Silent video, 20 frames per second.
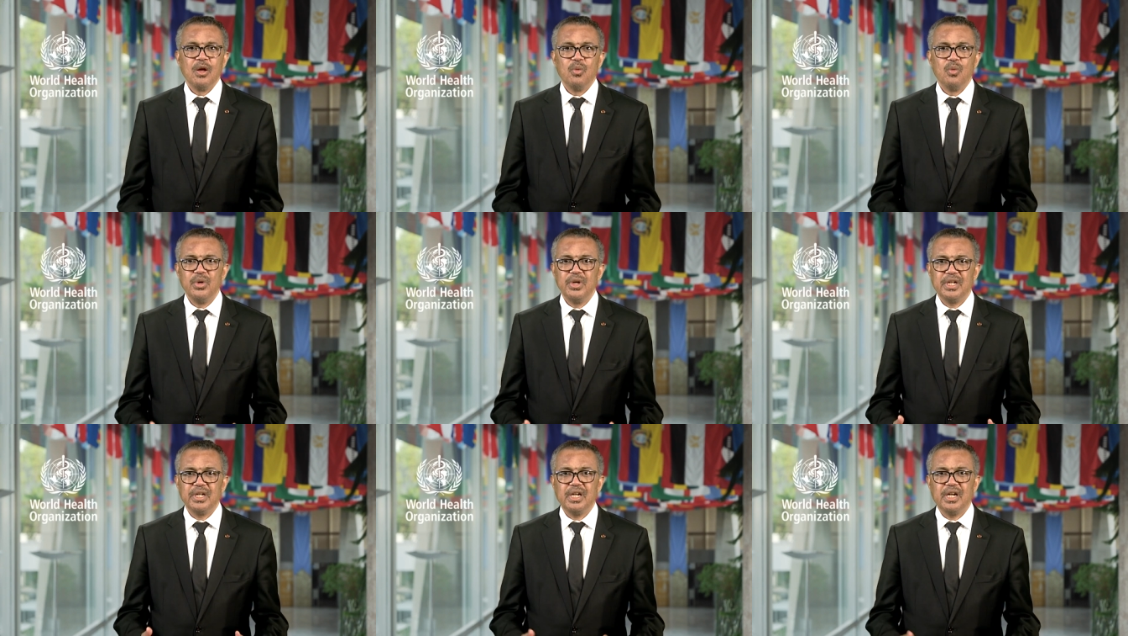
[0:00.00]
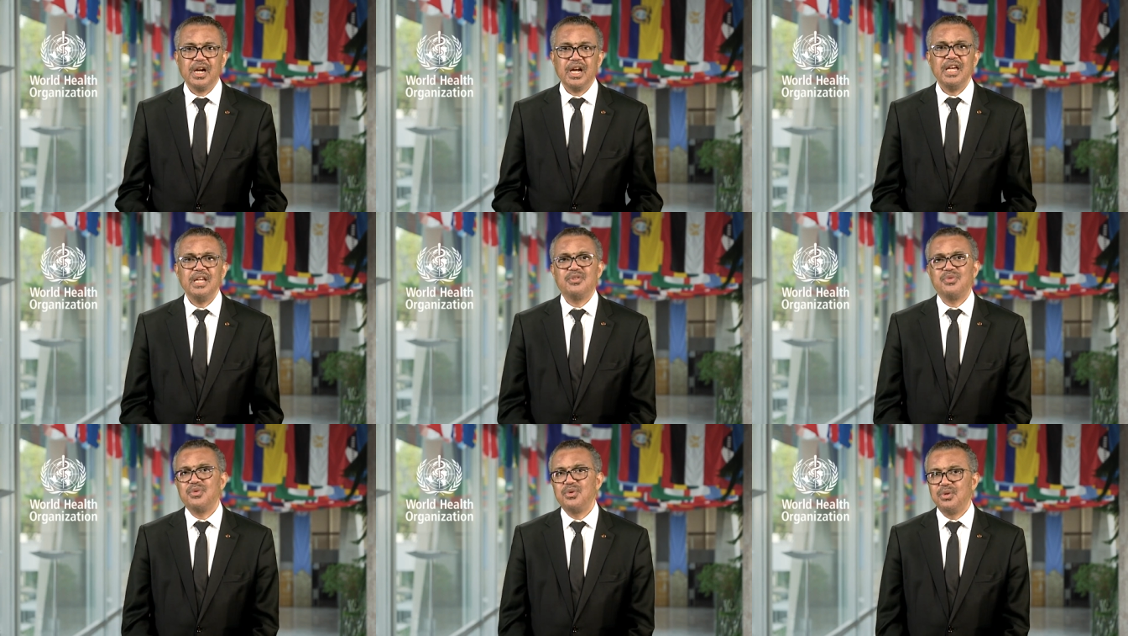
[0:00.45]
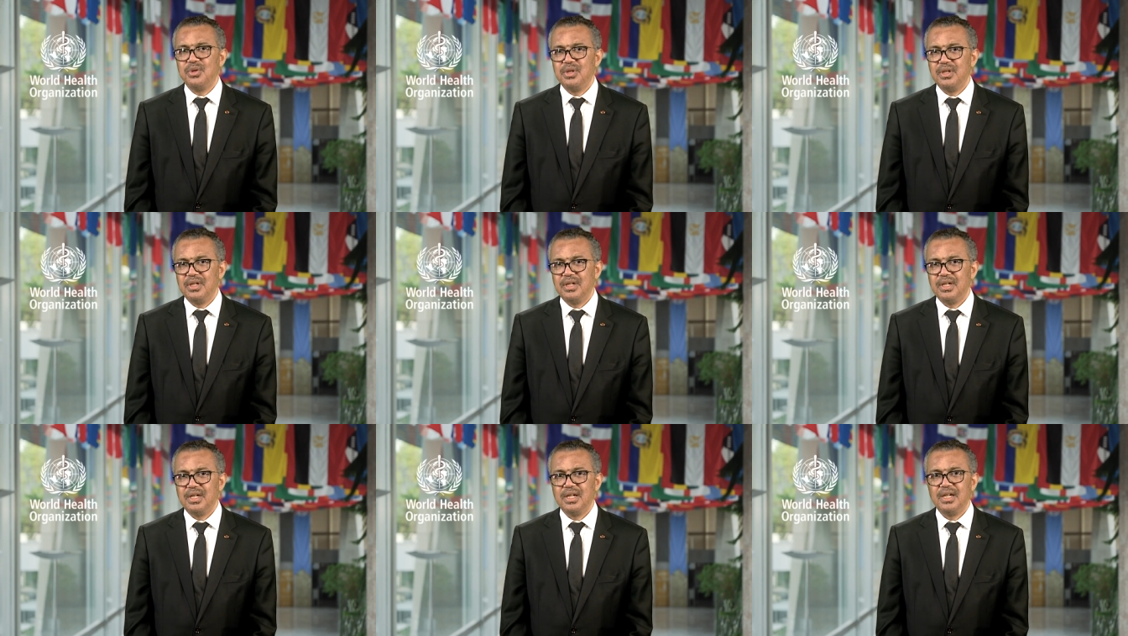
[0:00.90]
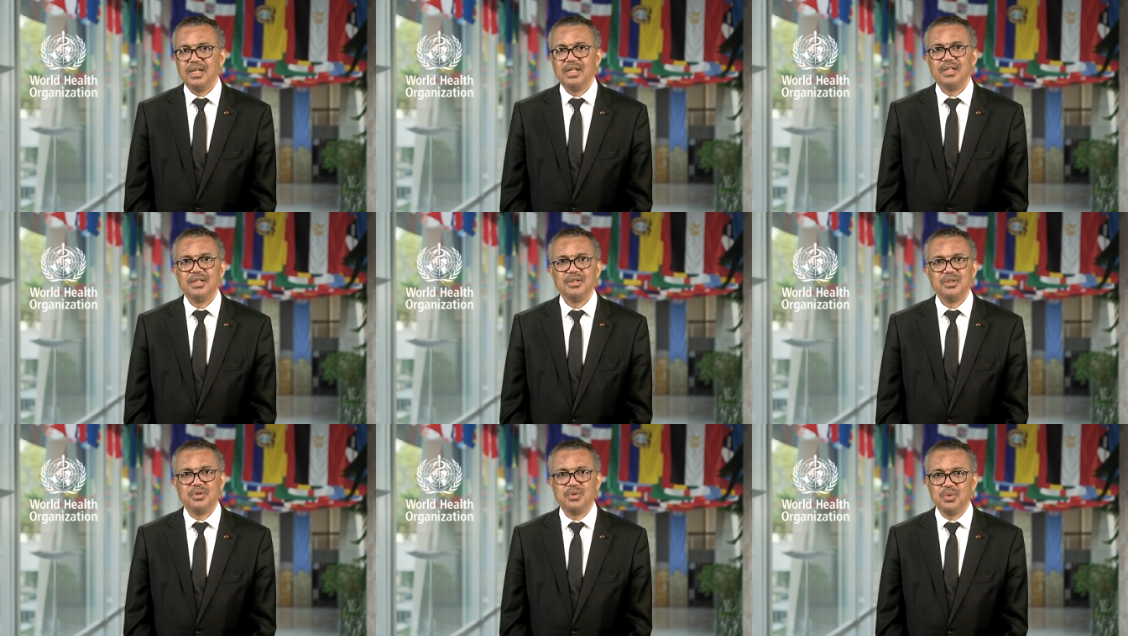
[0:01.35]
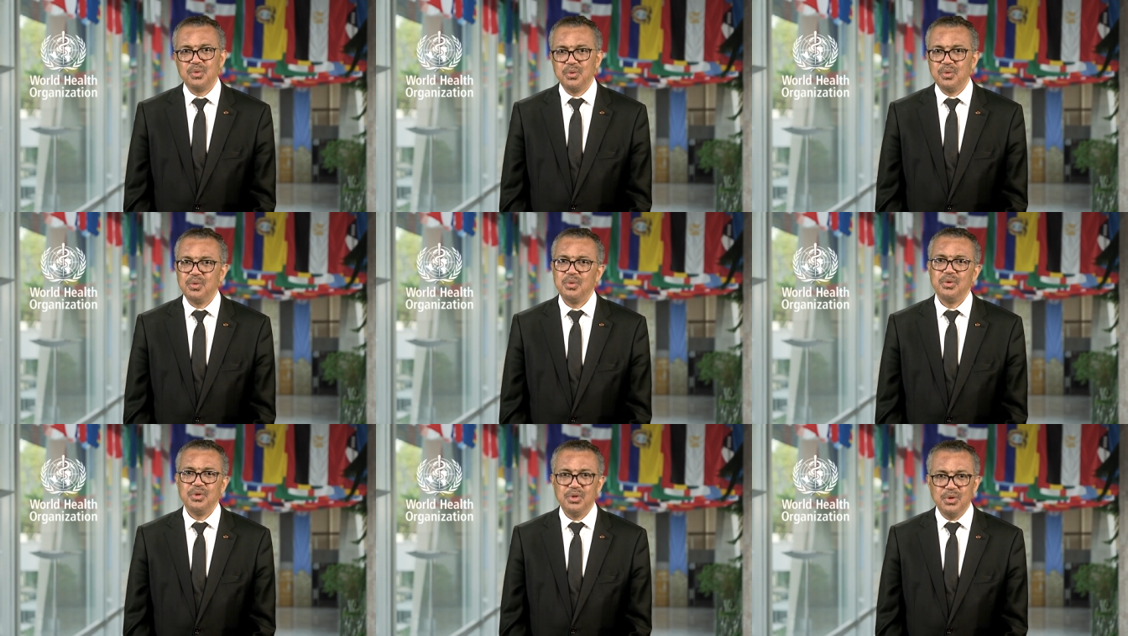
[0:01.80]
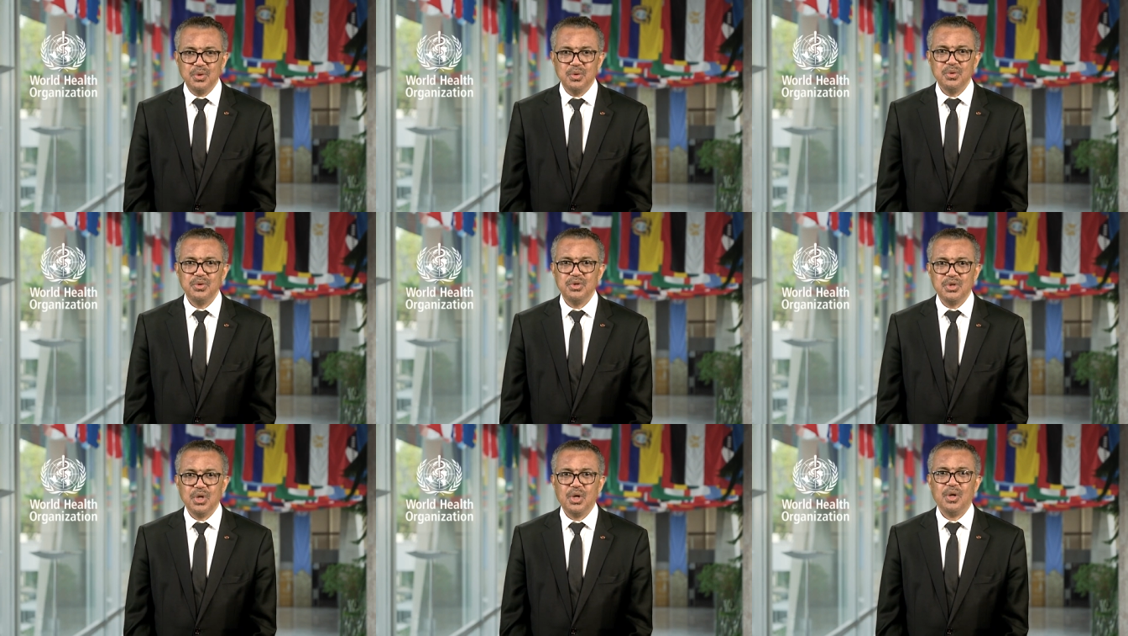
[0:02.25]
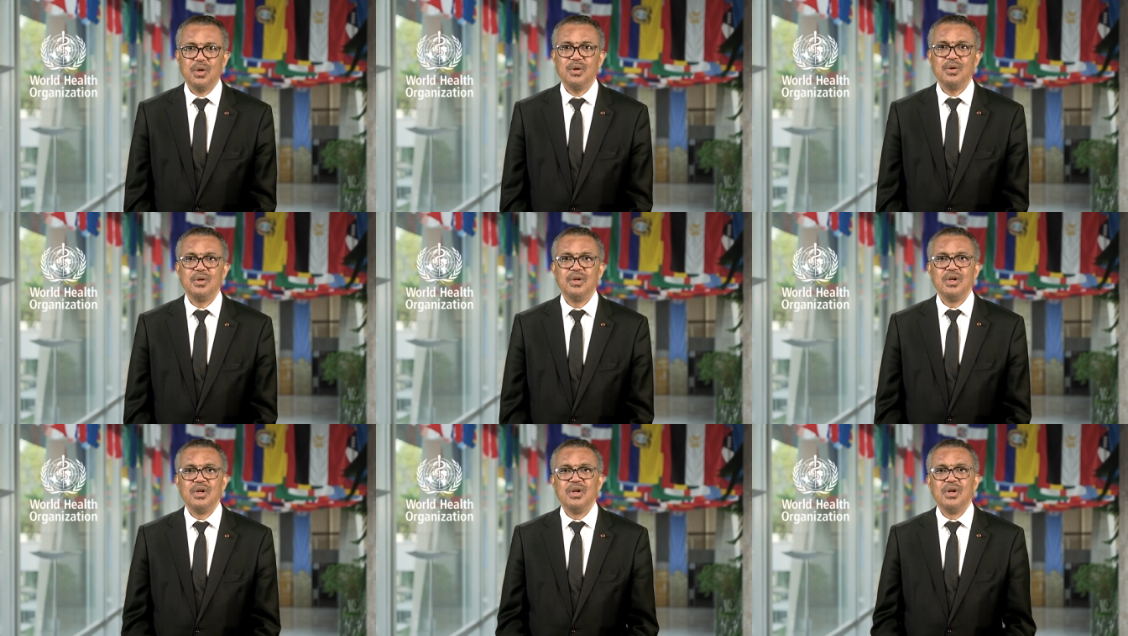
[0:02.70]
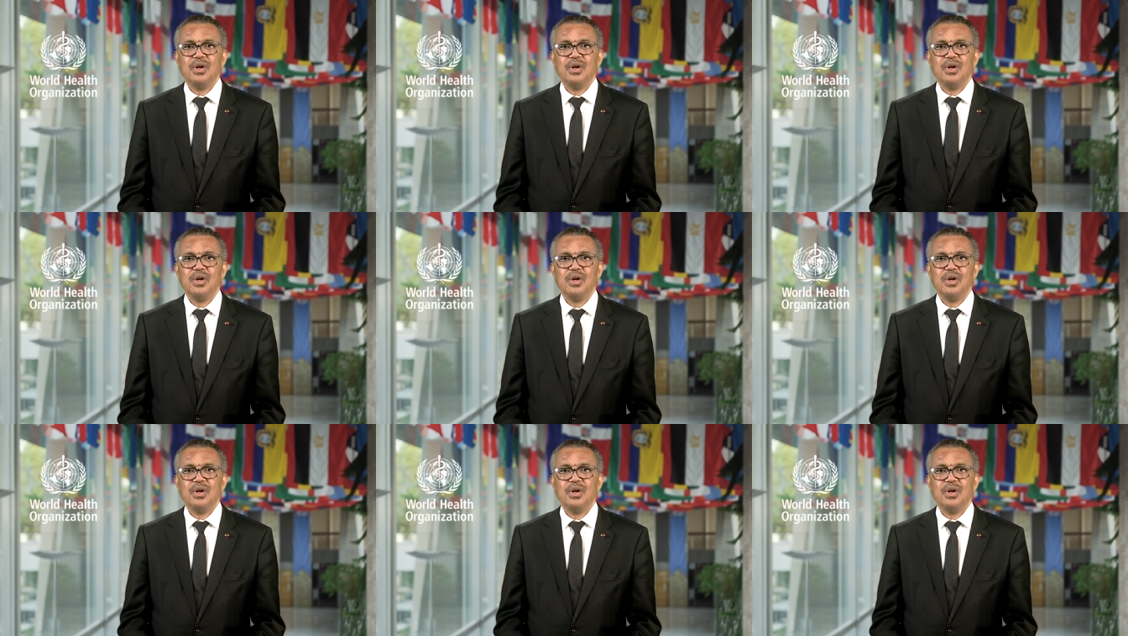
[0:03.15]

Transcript: We're grateful to you, Joe,